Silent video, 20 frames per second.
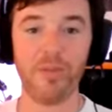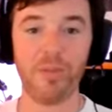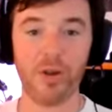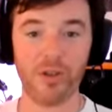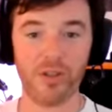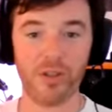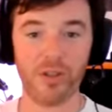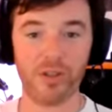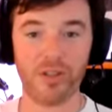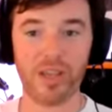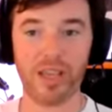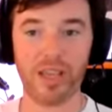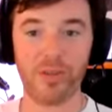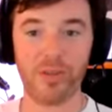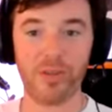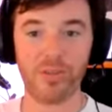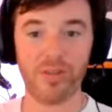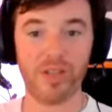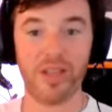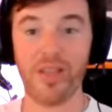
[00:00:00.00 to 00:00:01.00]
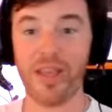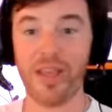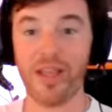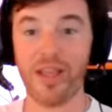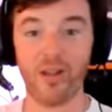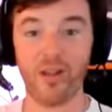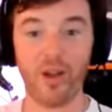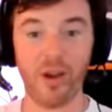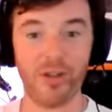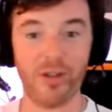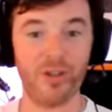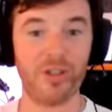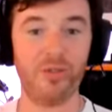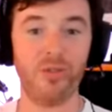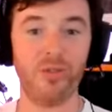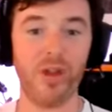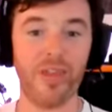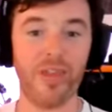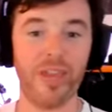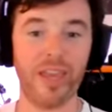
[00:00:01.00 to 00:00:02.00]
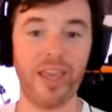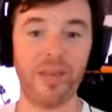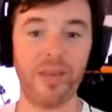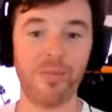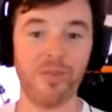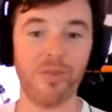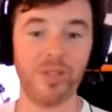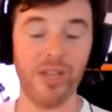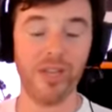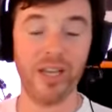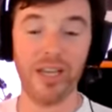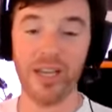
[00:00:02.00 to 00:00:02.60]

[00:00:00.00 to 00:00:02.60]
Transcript: purchase games, and then launch and run the games,